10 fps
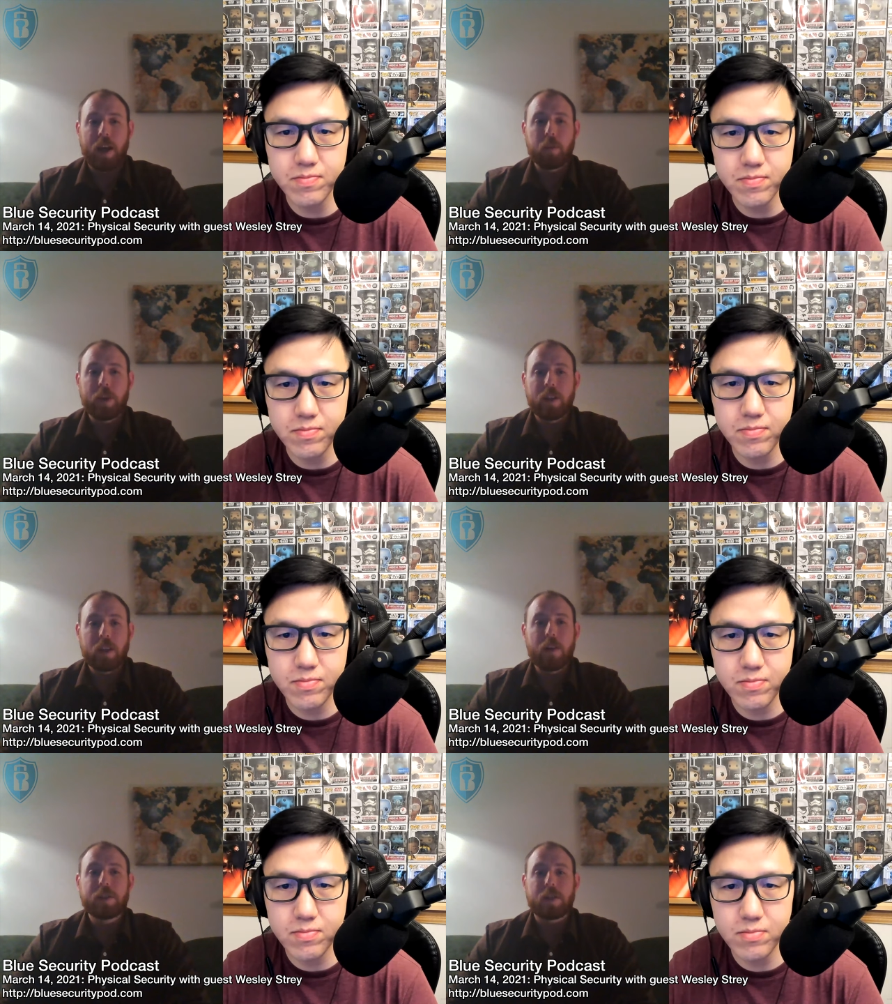Speaker 1: we
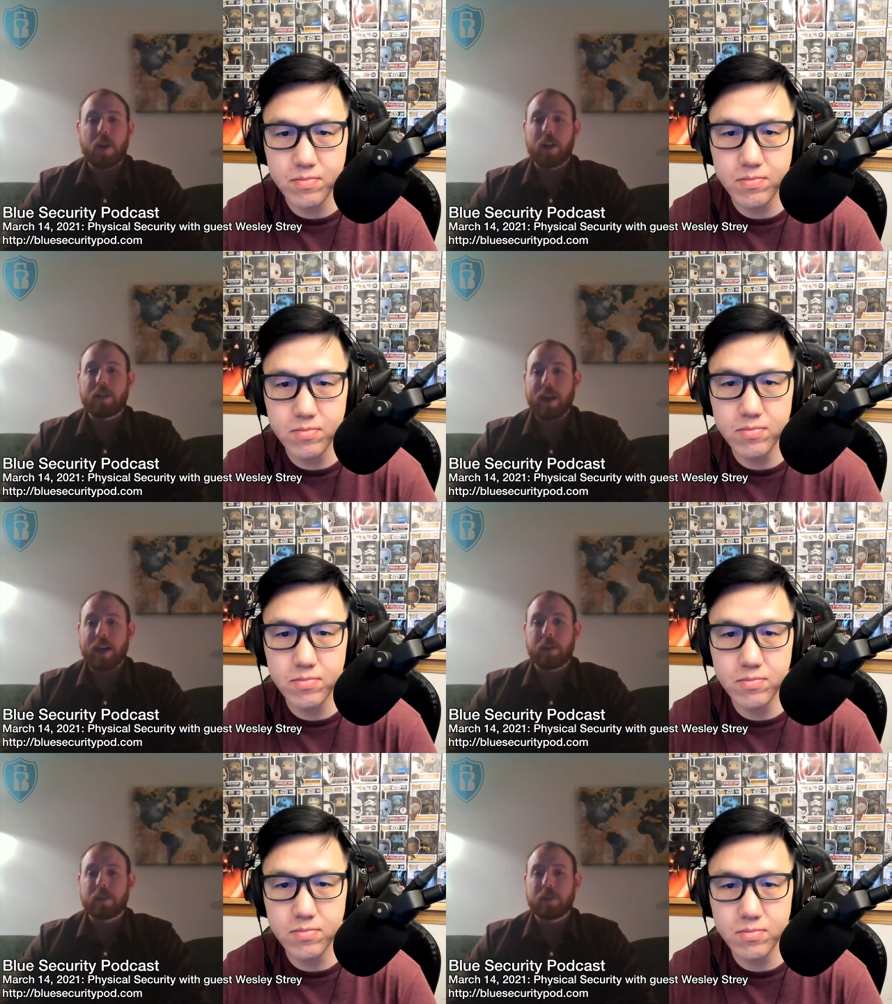love to talk
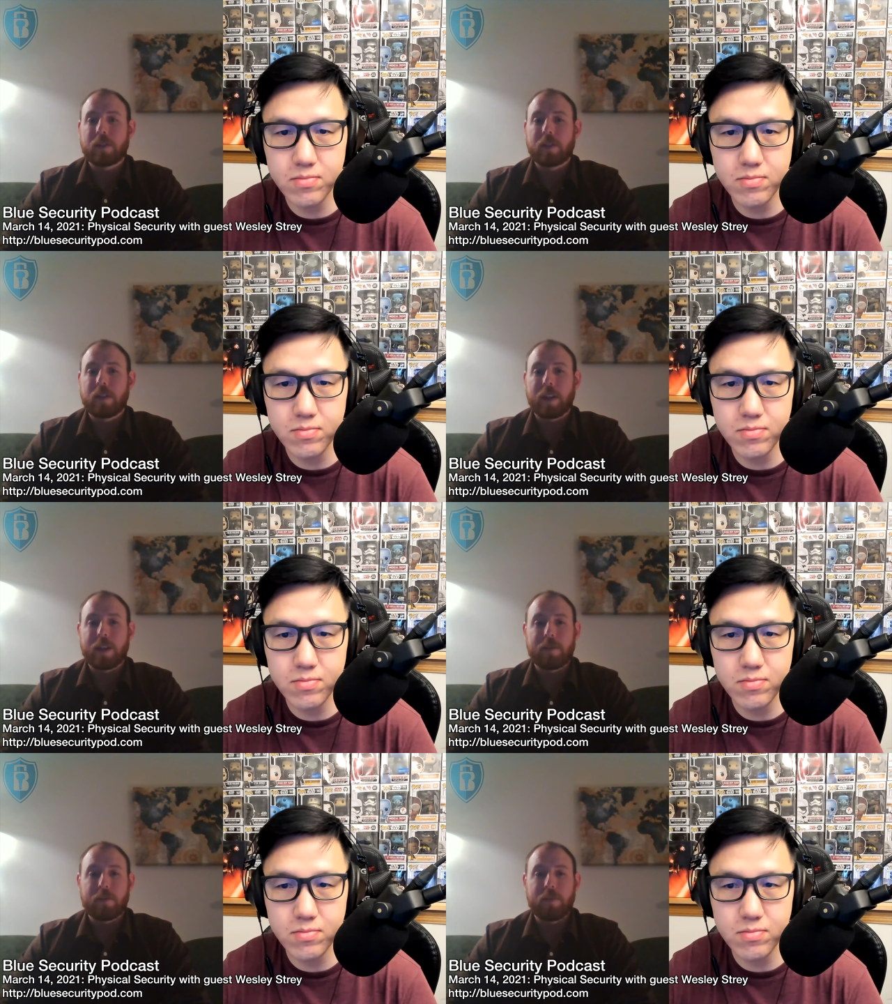about
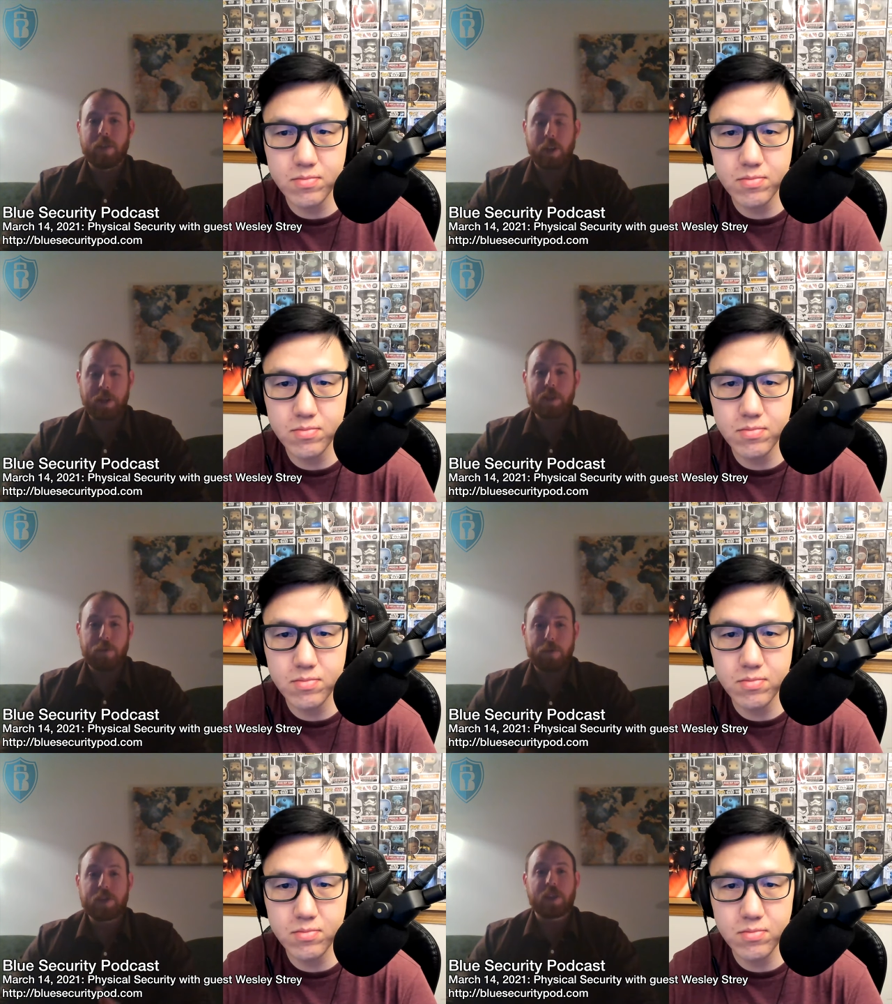uh, very
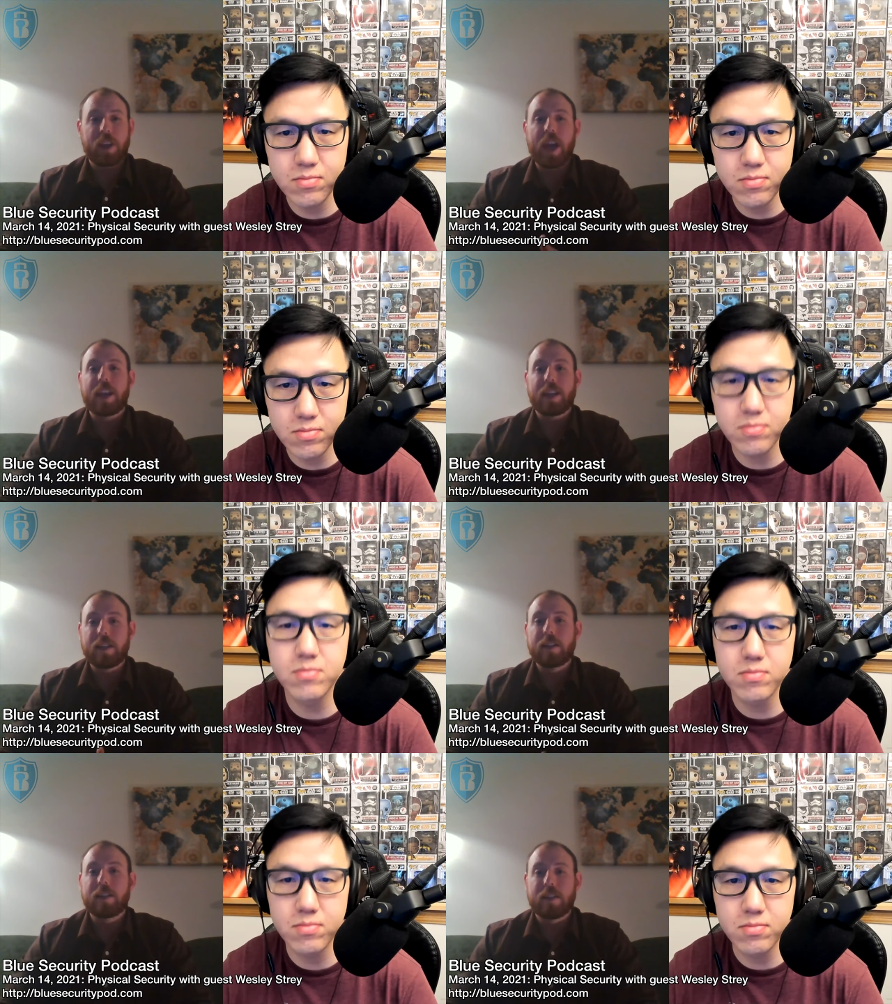
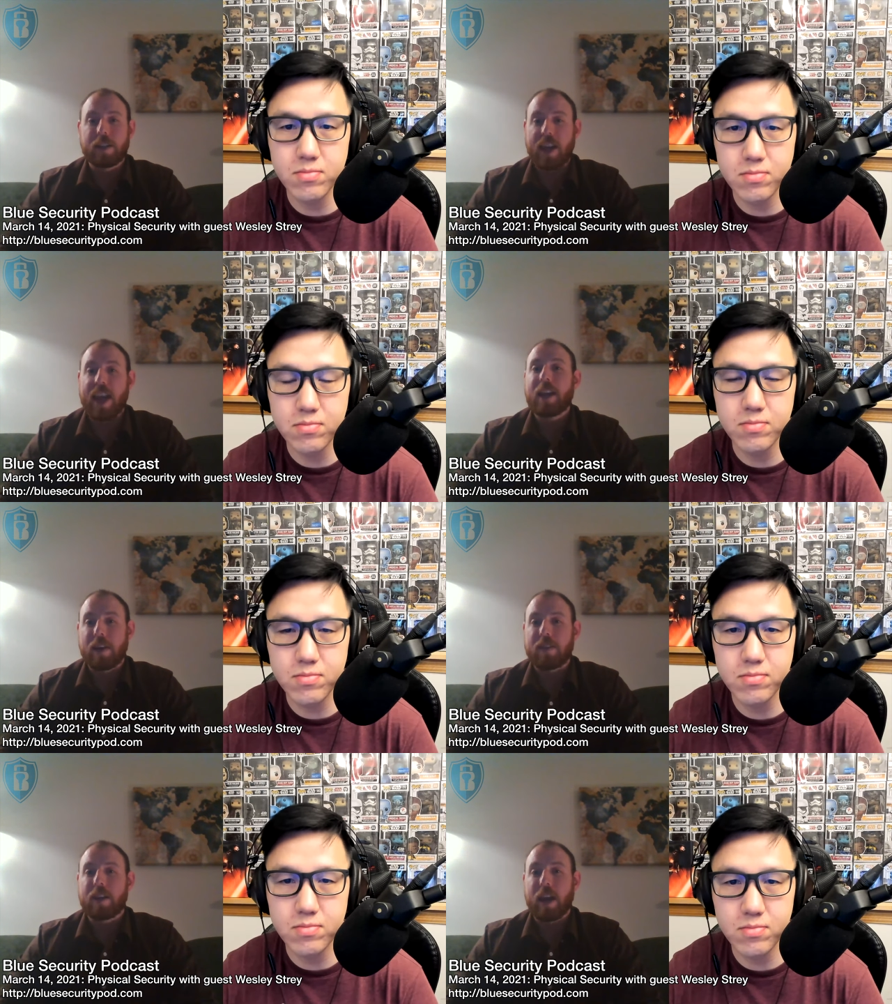sophisticated attack
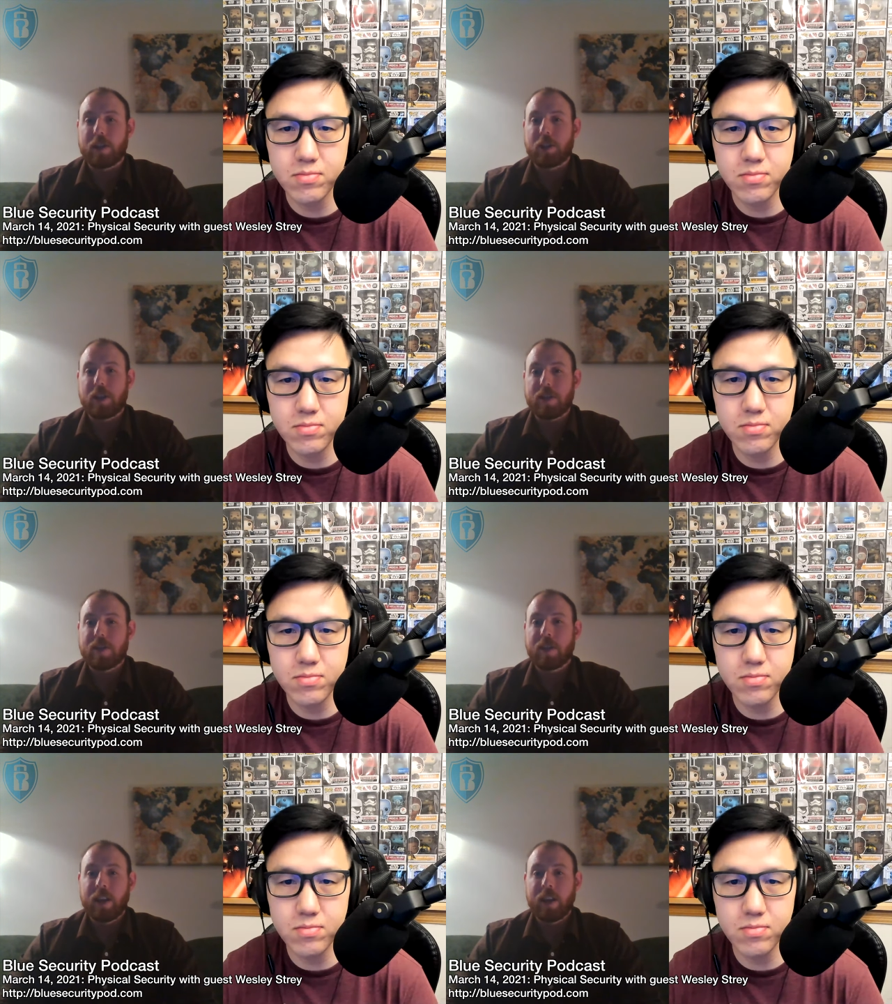methodologies,